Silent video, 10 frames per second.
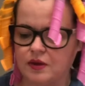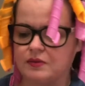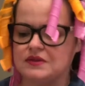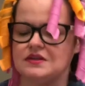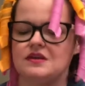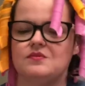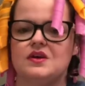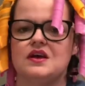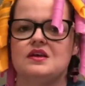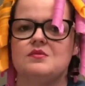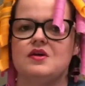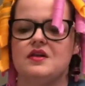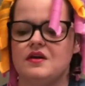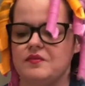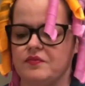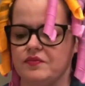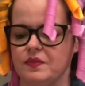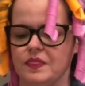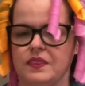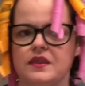able to see them when I get them all out.
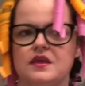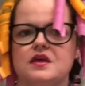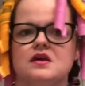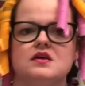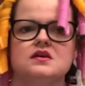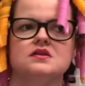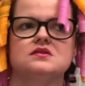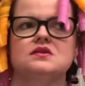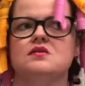So